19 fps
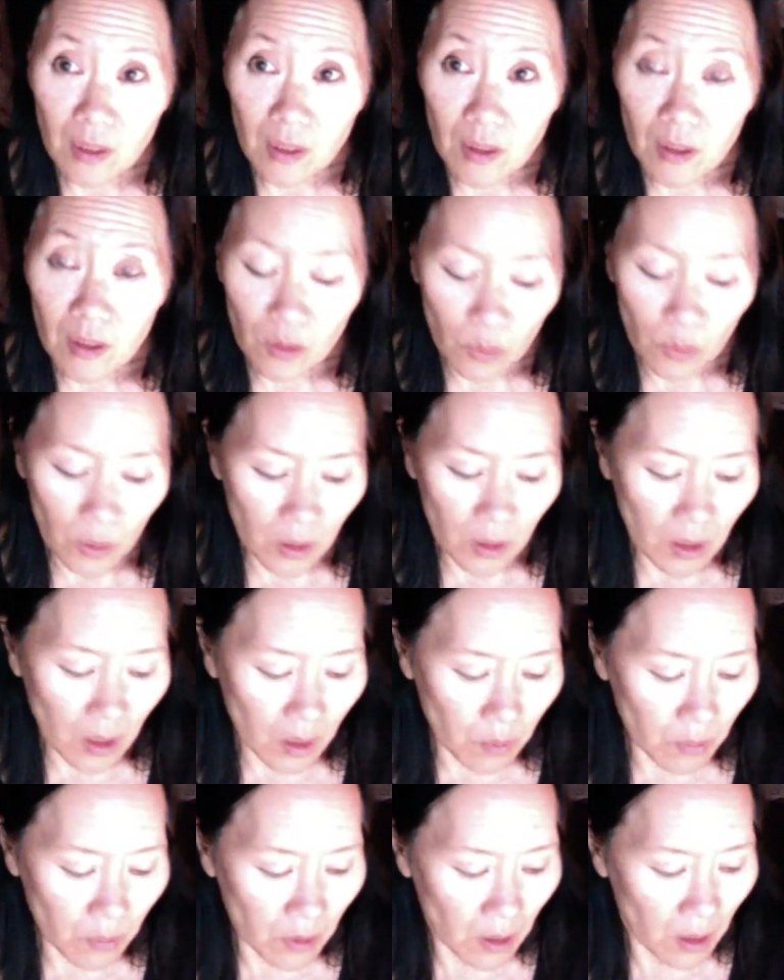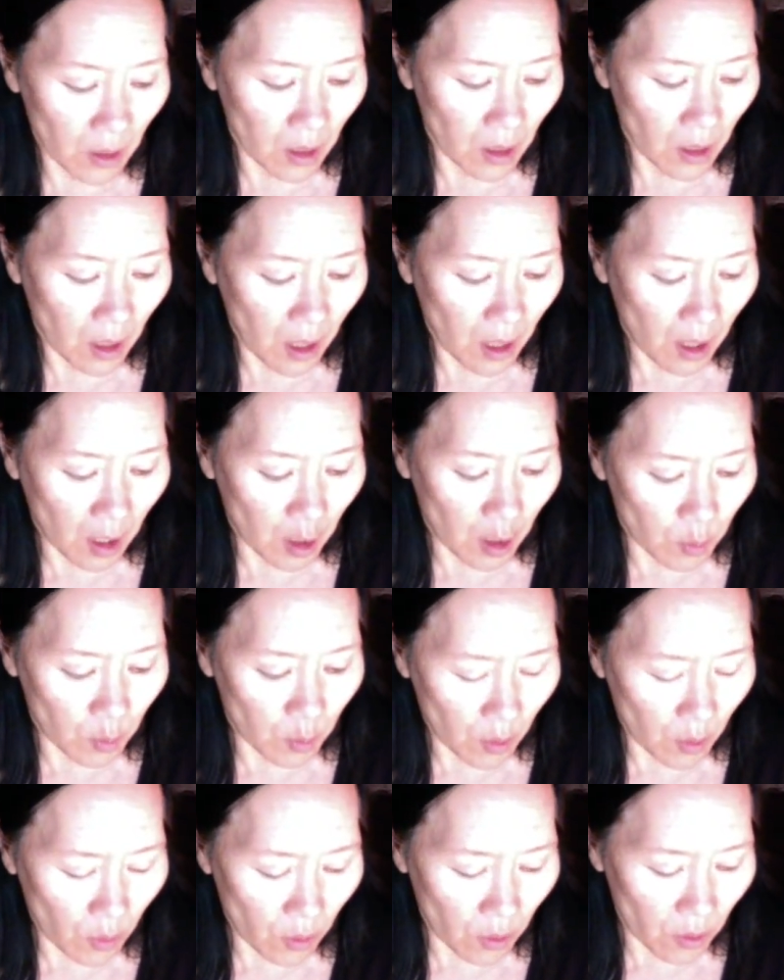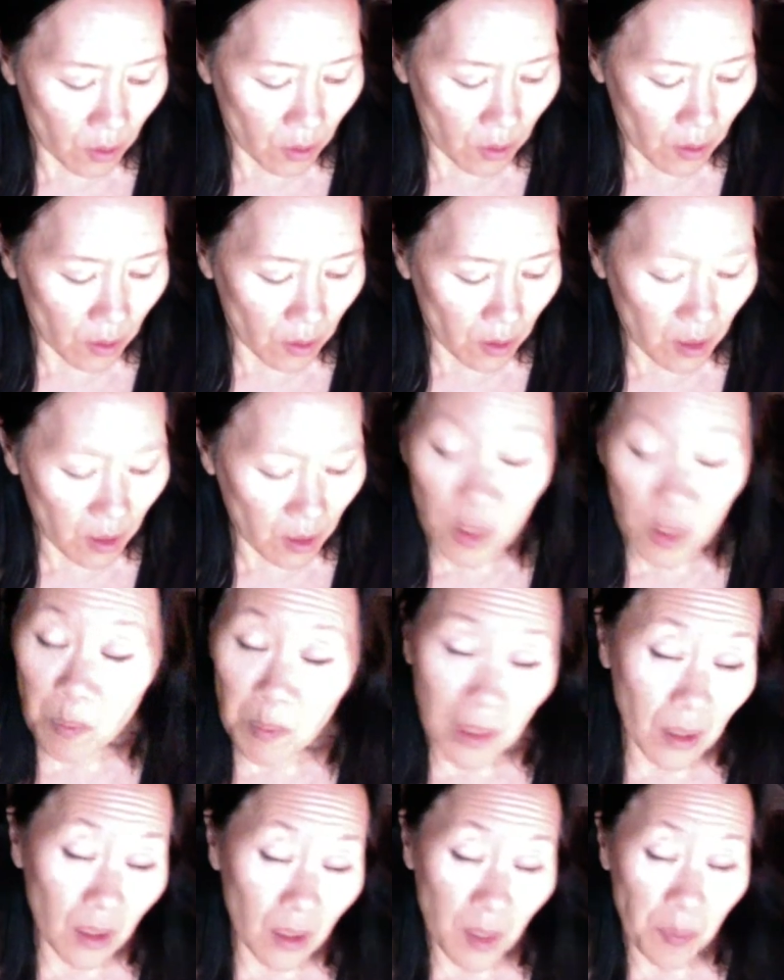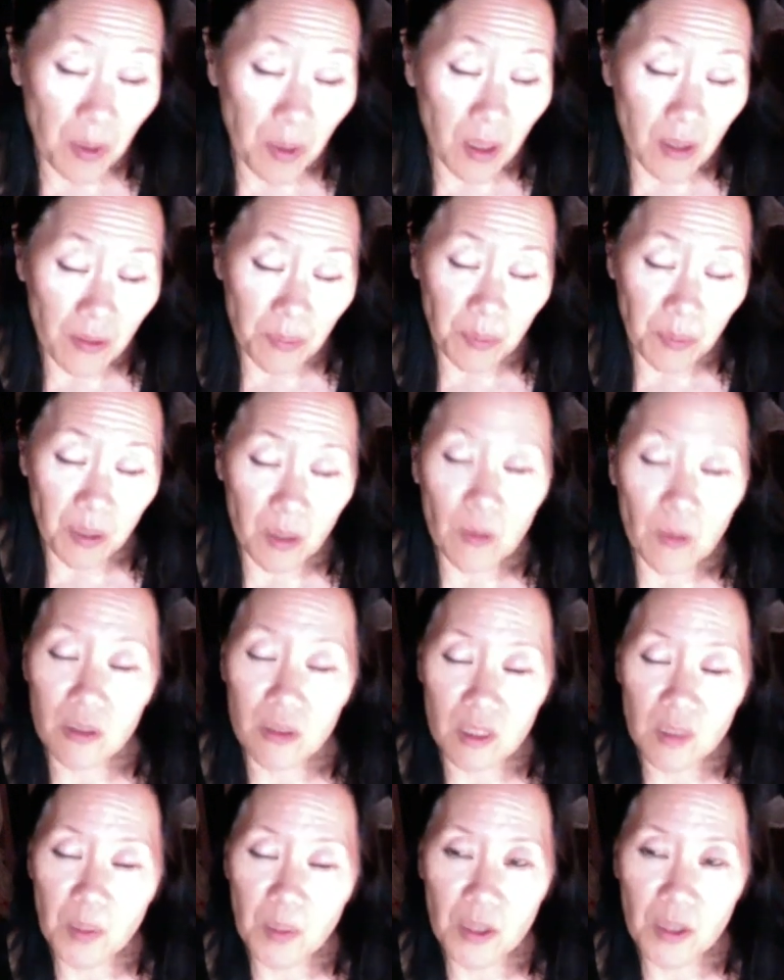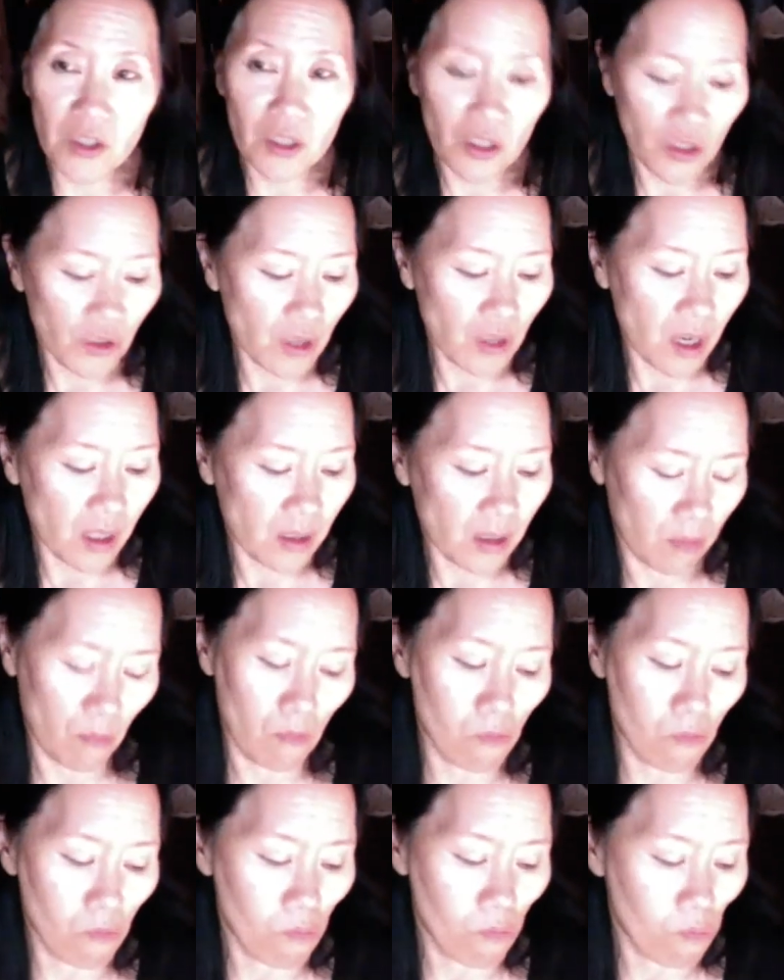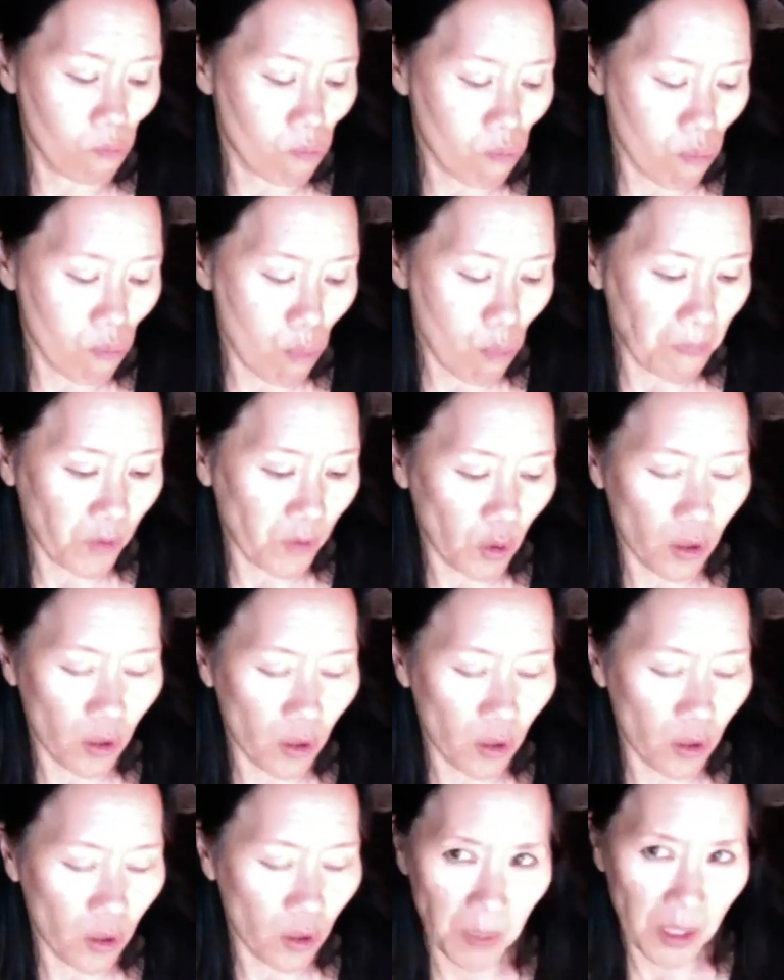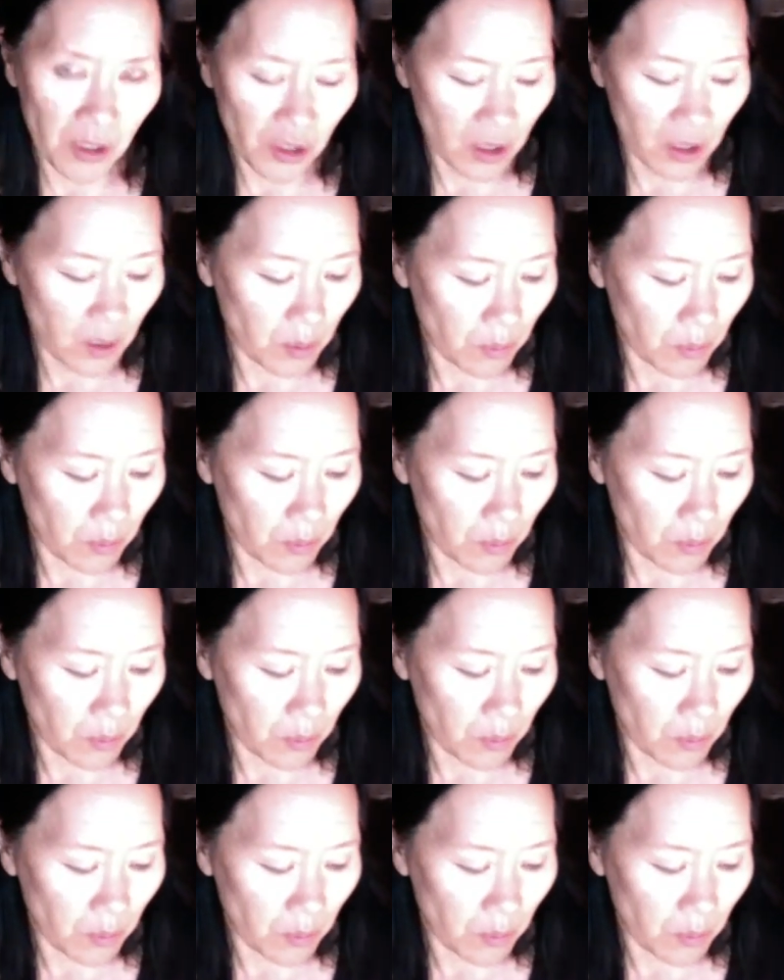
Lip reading: You're welcome. The middle part was especially strong. The whole compassionate